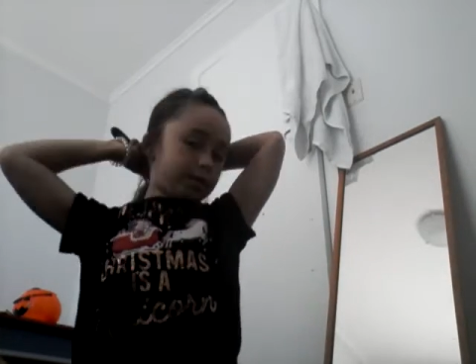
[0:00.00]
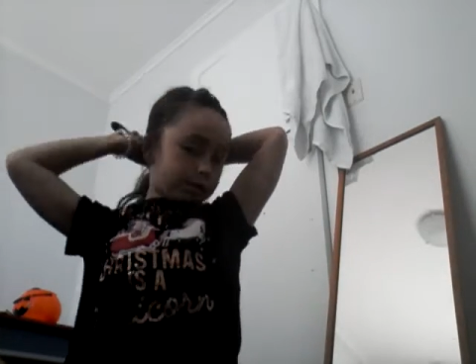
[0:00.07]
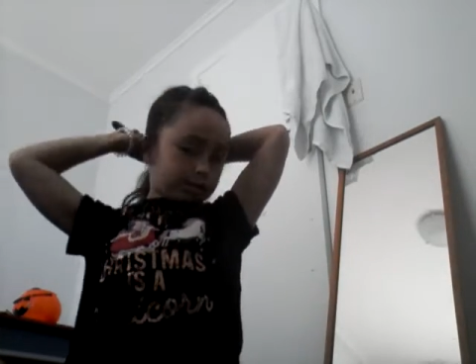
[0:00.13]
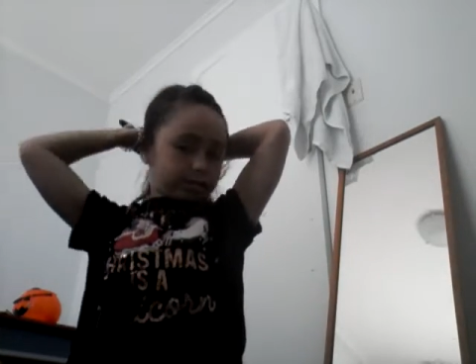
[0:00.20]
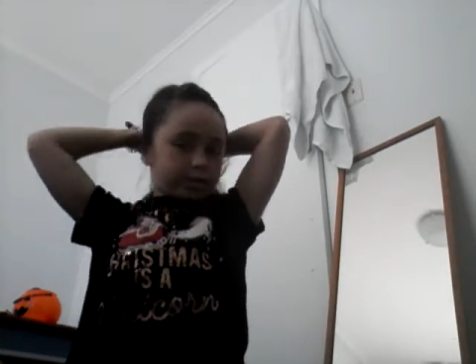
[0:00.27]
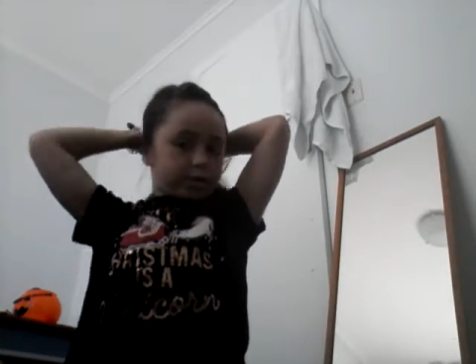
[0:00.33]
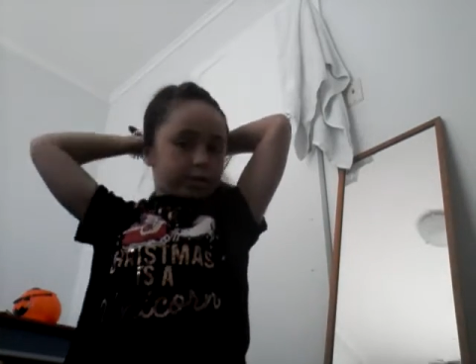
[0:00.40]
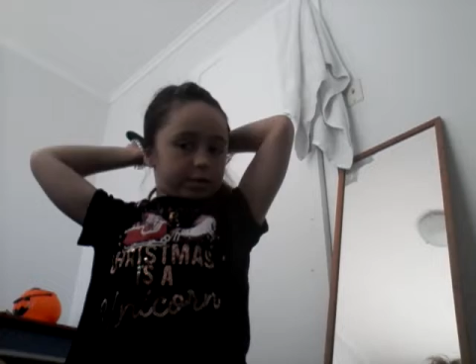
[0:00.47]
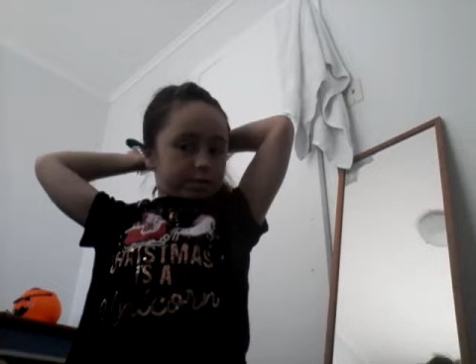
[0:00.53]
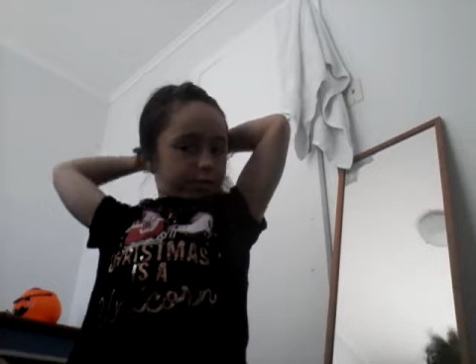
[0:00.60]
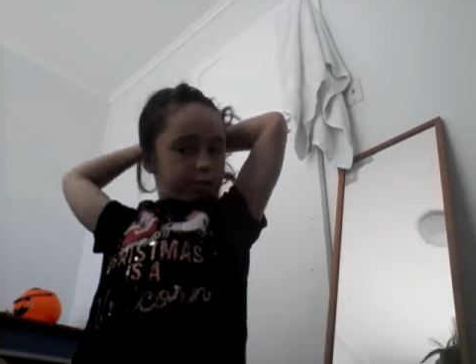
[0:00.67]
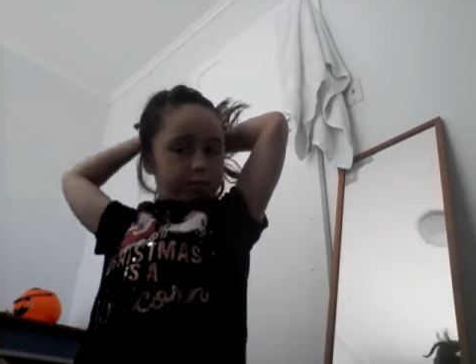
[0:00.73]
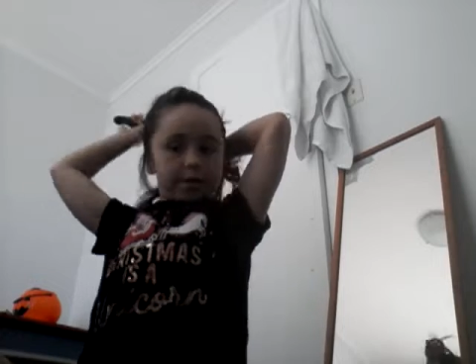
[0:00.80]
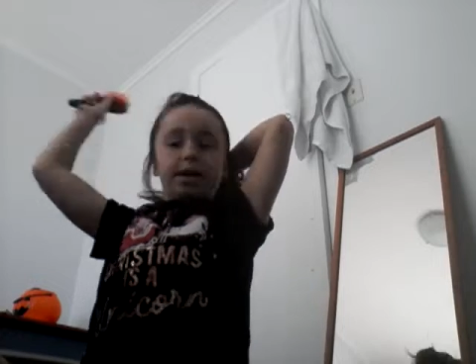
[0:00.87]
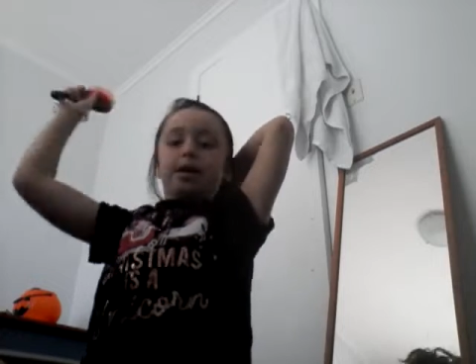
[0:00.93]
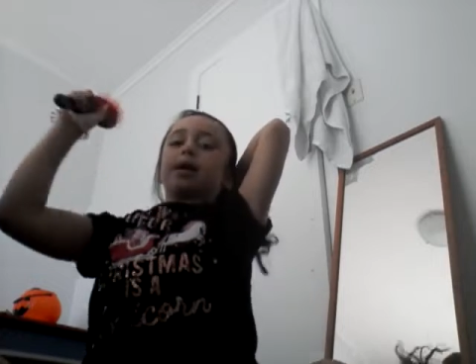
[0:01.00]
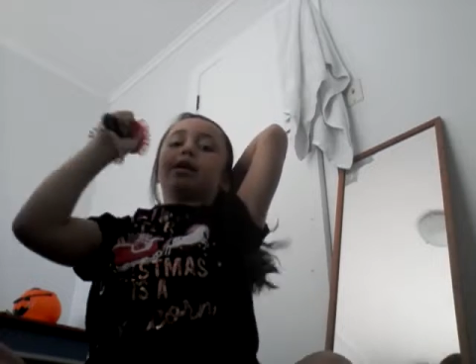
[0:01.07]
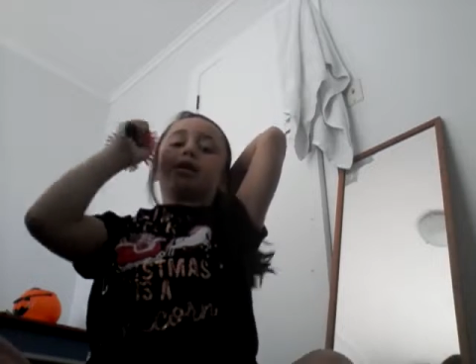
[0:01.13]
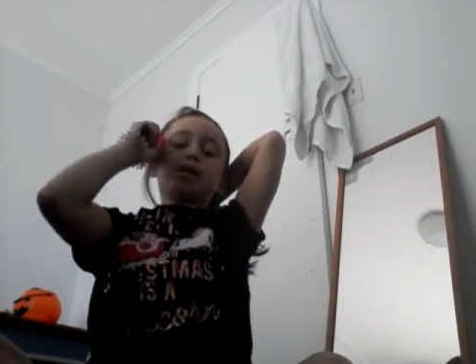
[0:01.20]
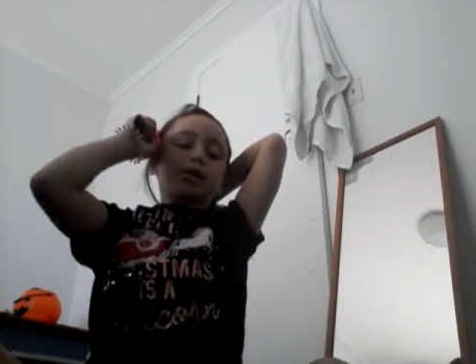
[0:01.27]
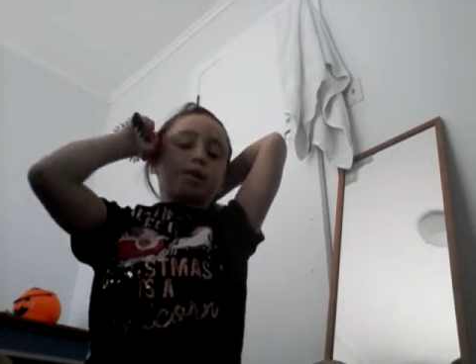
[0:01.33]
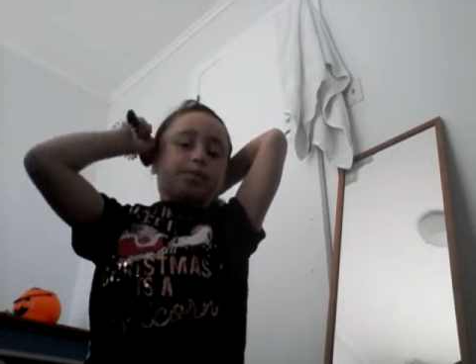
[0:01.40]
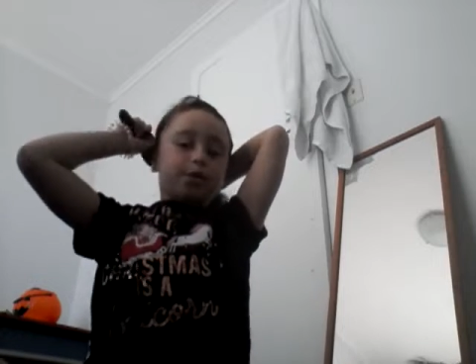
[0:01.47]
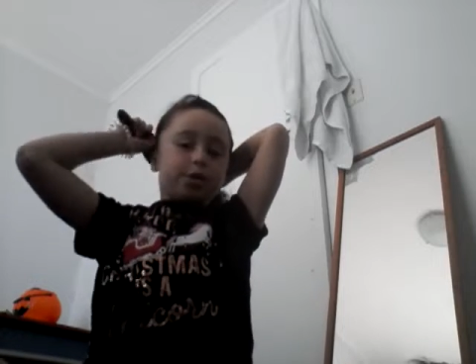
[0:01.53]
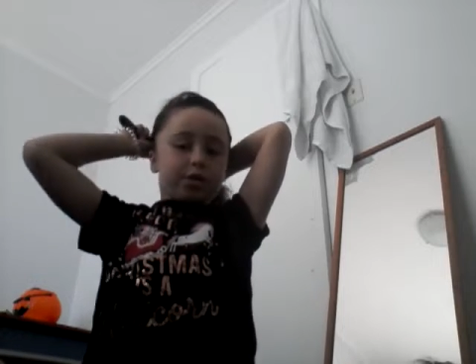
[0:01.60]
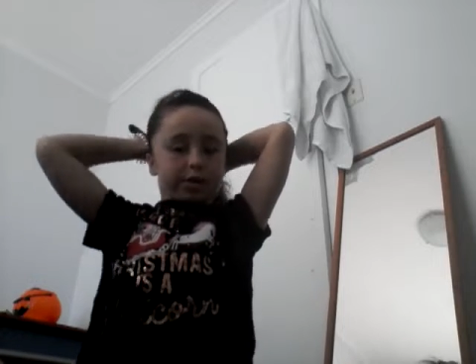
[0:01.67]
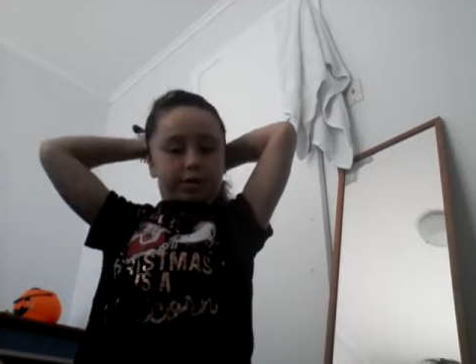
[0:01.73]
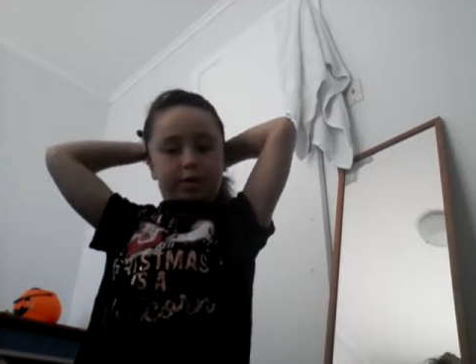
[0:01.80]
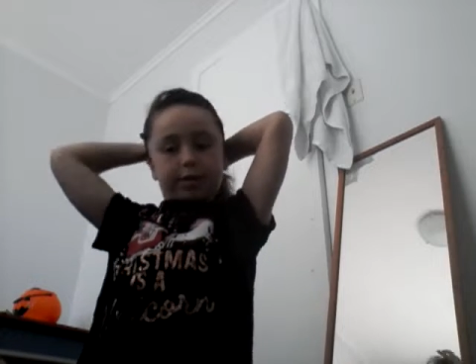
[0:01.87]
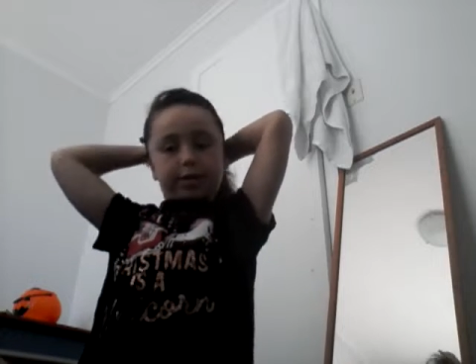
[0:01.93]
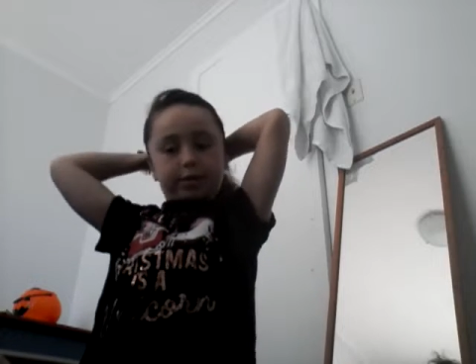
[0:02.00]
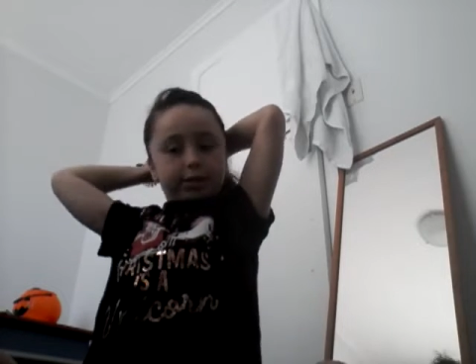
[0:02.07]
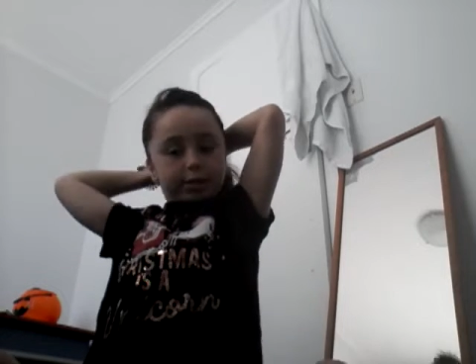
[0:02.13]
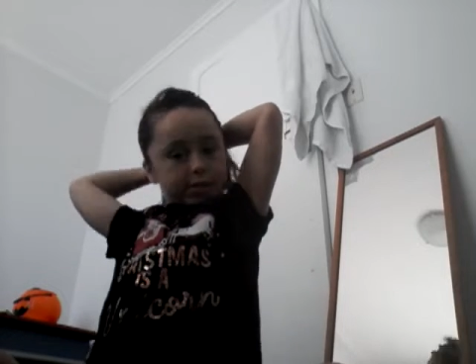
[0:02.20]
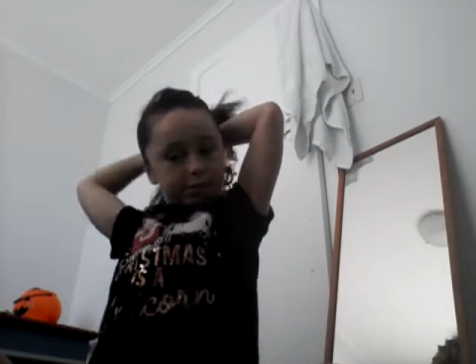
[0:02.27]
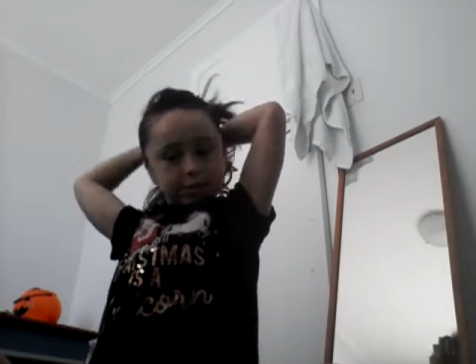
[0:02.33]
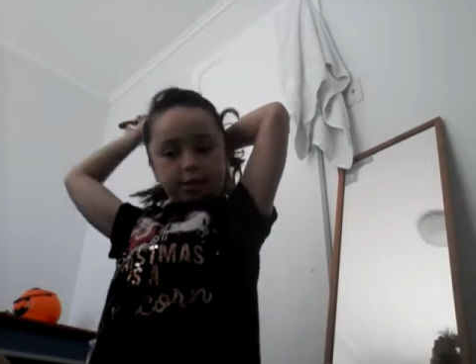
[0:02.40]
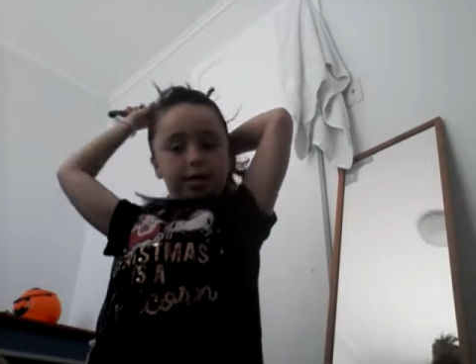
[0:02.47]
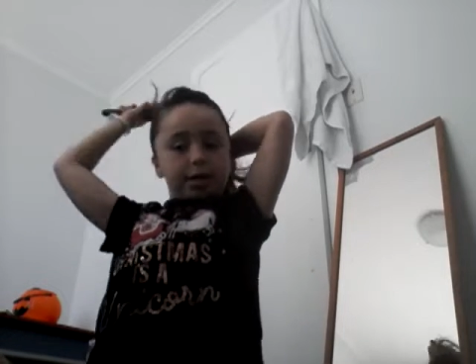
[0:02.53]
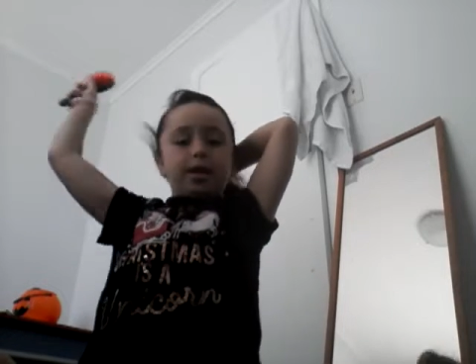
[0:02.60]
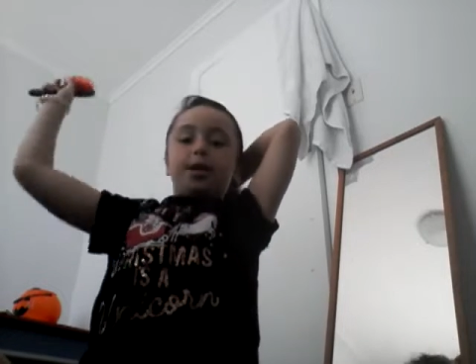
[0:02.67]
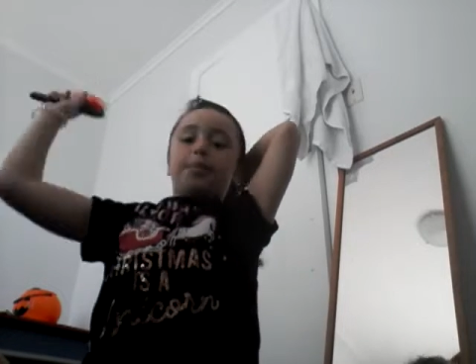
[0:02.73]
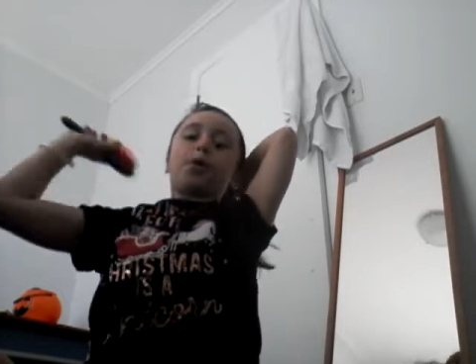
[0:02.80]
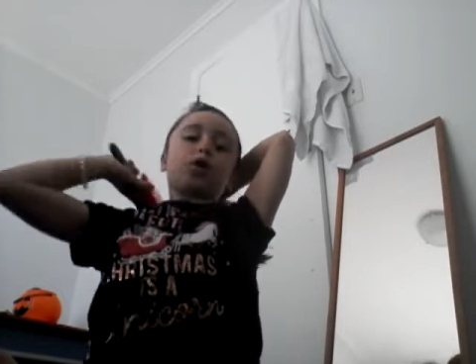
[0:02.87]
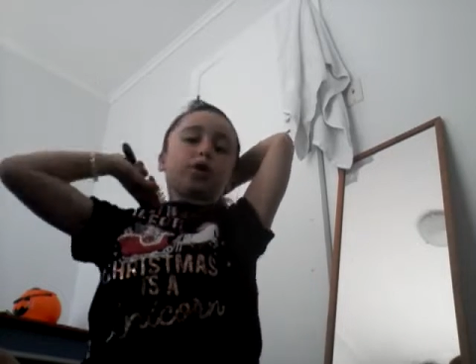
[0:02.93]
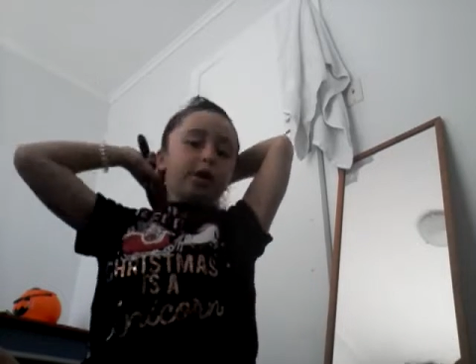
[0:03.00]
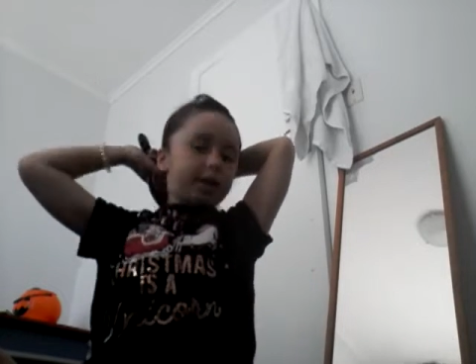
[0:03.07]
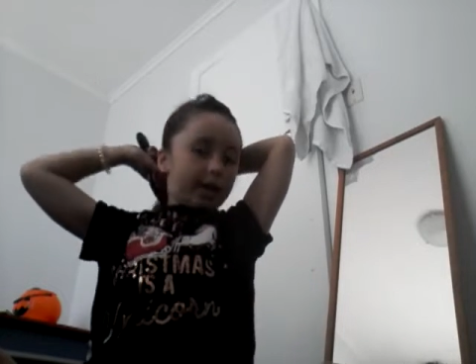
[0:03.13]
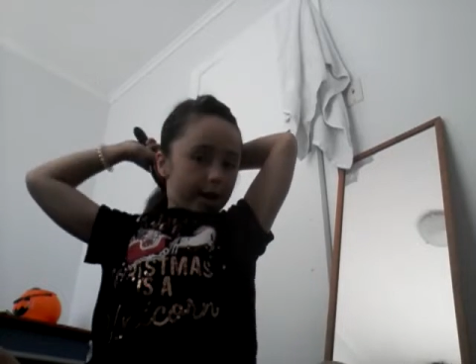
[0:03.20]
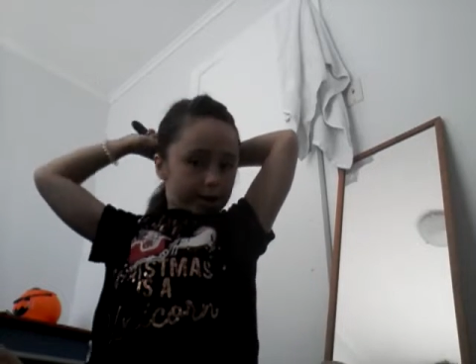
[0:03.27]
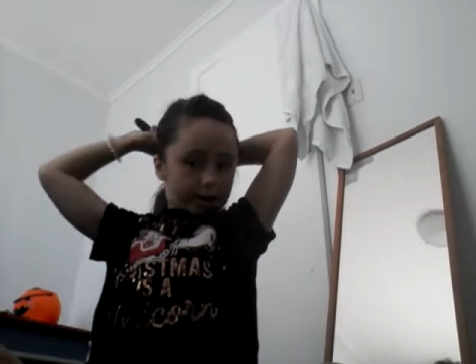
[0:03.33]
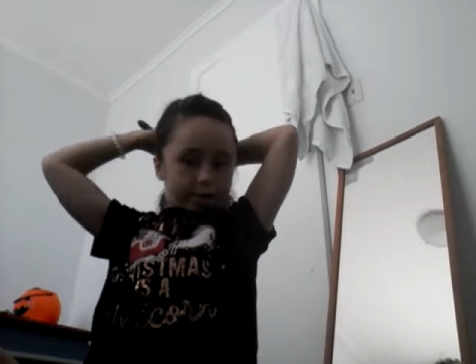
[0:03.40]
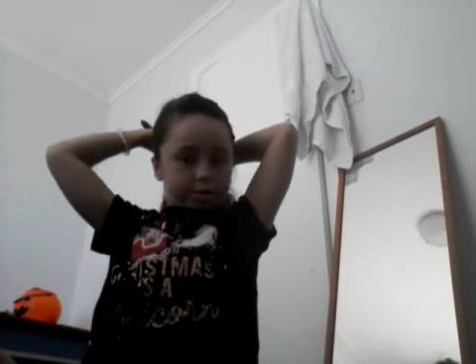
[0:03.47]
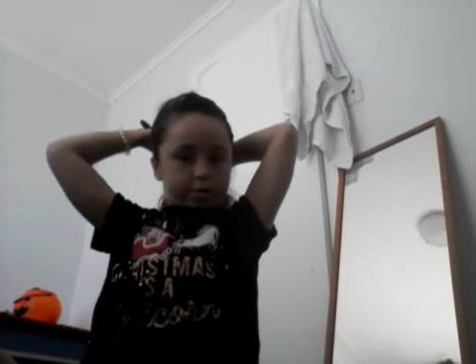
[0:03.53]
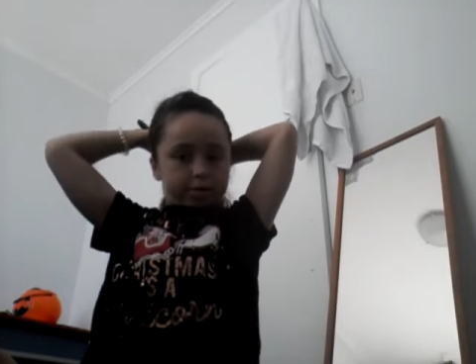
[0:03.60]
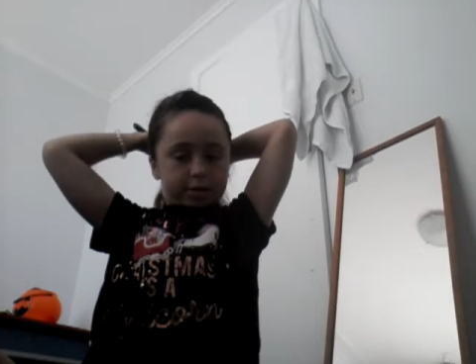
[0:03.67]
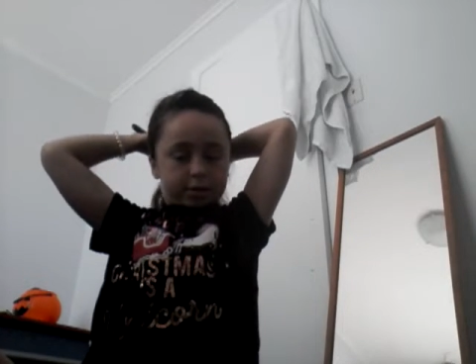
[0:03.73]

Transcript: And I'm gonna put my hair in a ponytail.